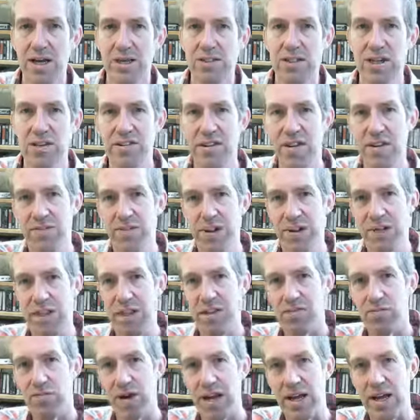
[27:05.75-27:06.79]
Just think of it
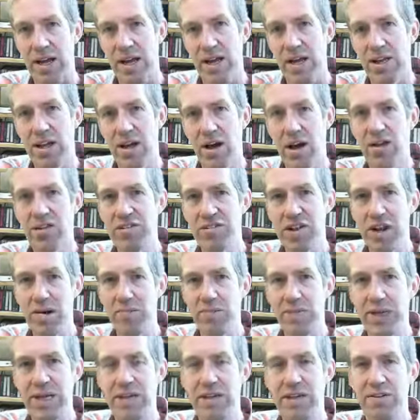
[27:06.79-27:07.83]
this way.
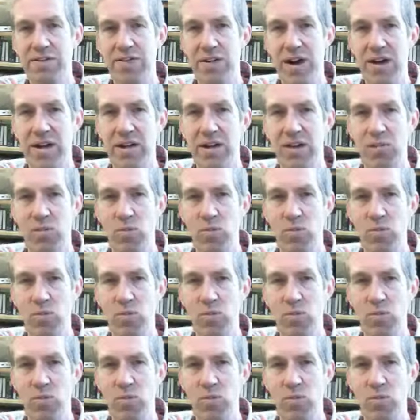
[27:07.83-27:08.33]
Concept being defined